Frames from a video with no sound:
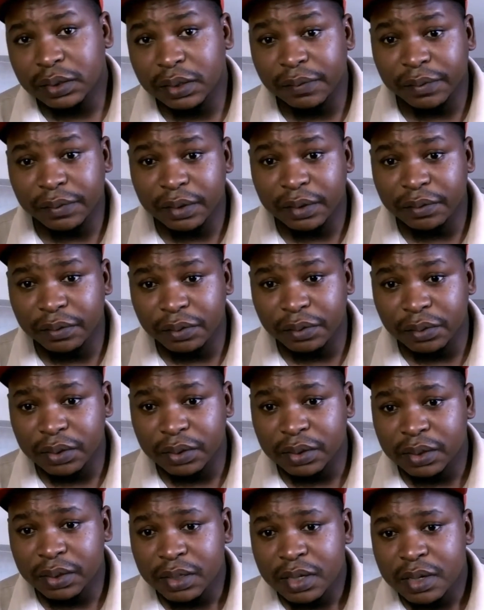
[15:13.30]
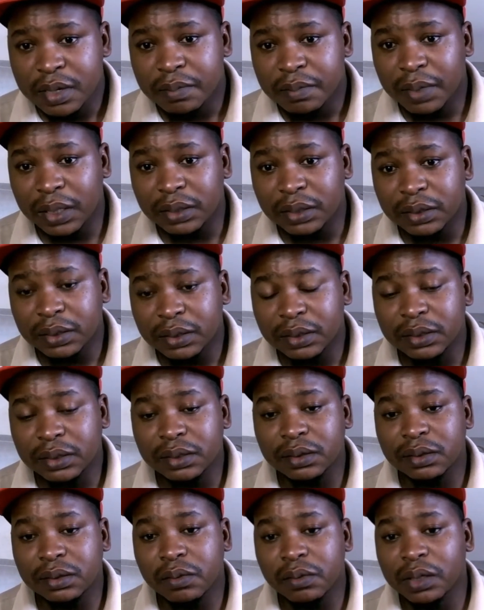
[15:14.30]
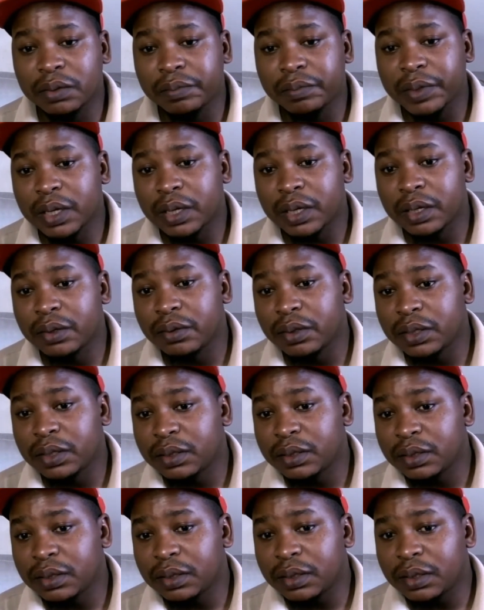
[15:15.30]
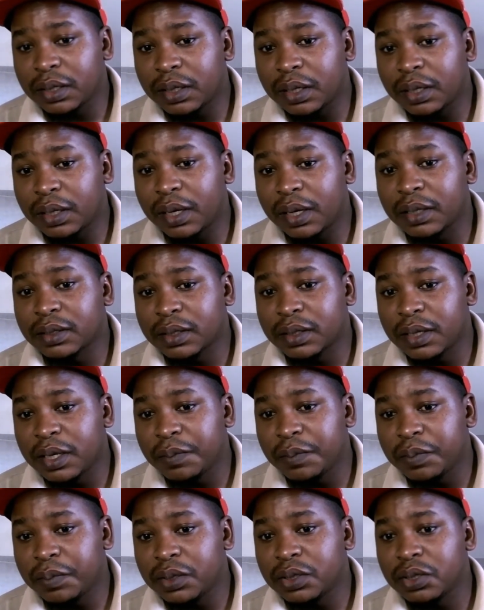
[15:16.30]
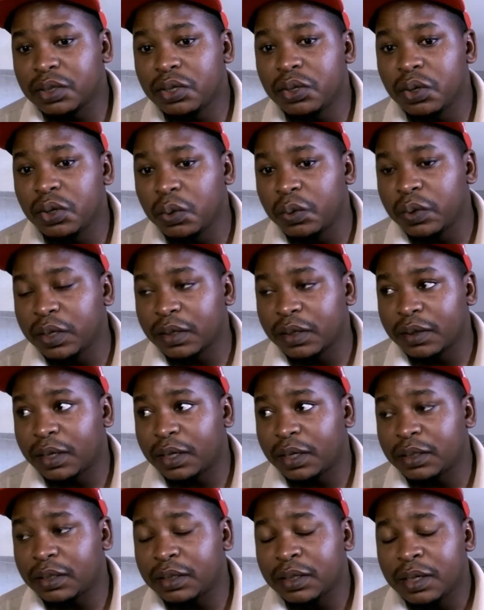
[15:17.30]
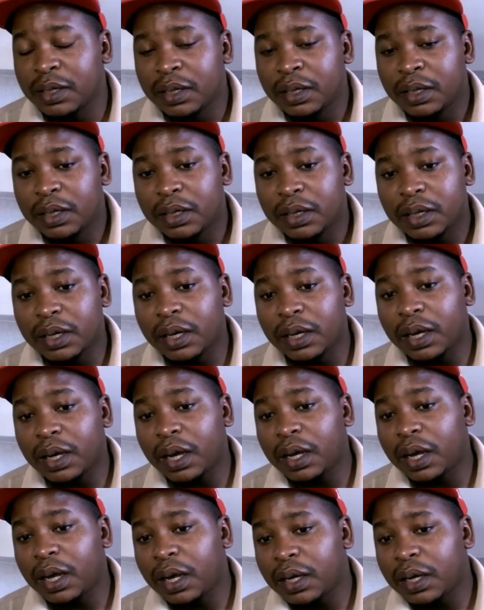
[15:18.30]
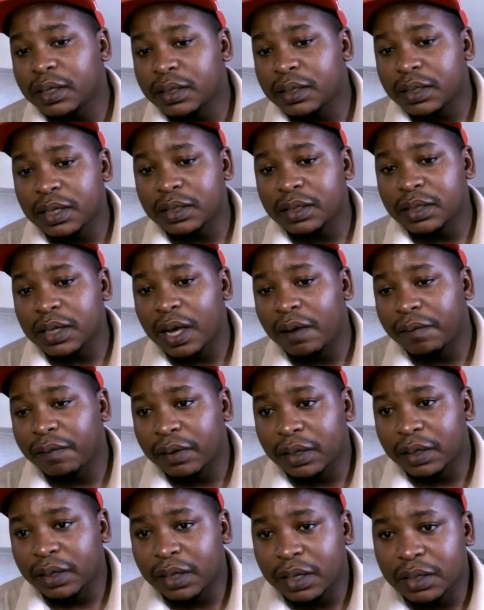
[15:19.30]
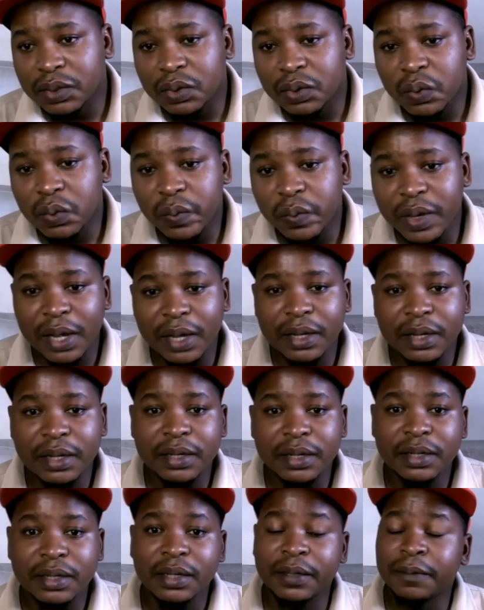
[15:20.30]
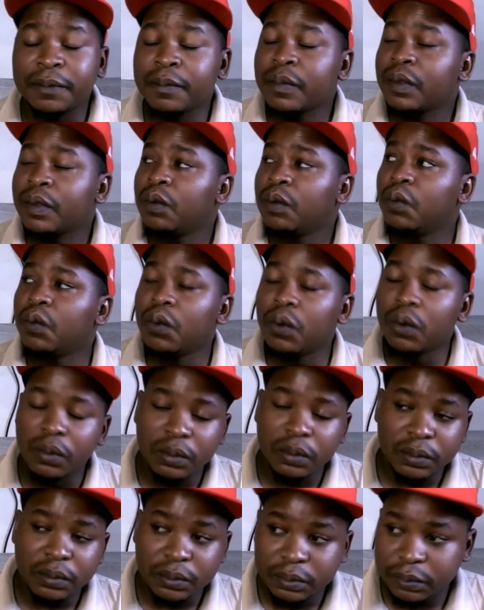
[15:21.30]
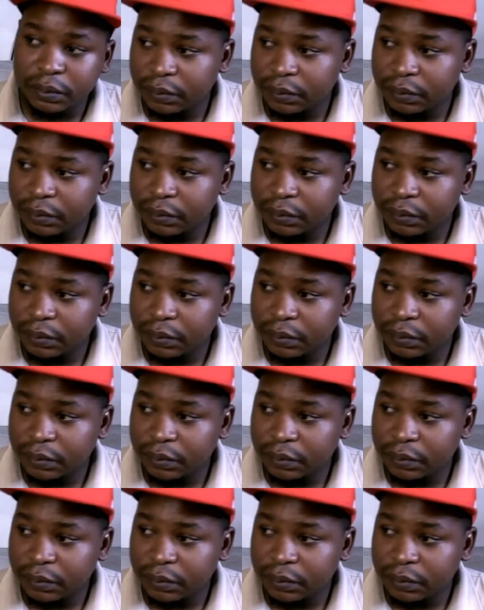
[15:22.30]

Different views, but what we cannot escape is knowing that us as Africans, we are in a war.